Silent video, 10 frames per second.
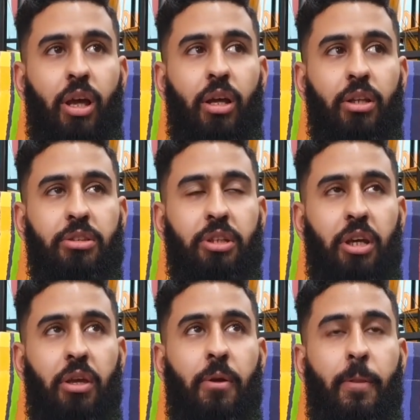Let's
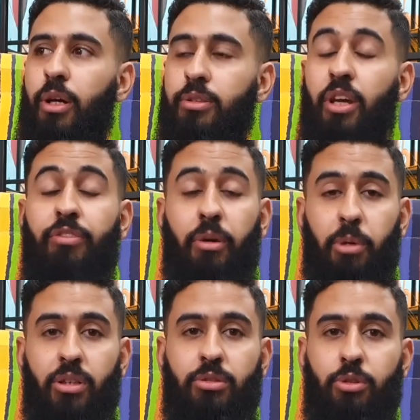say their
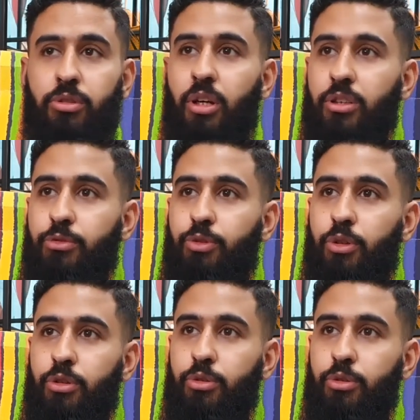families don't ask for